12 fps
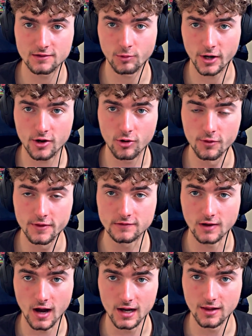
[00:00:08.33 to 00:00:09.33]
is what I call the
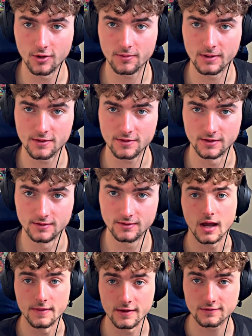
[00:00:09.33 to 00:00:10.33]
dialogue method.
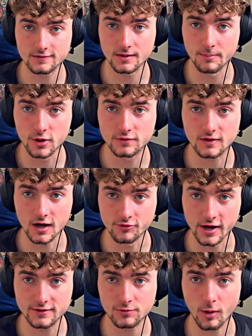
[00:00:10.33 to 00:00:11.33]
And this is the most
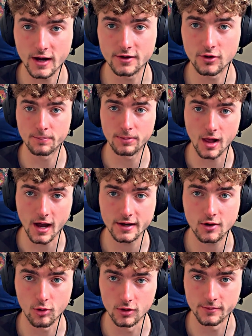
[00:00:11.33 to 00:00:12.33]
direct way to apply
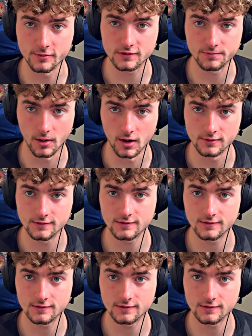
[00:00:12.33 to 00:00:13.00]
call and response.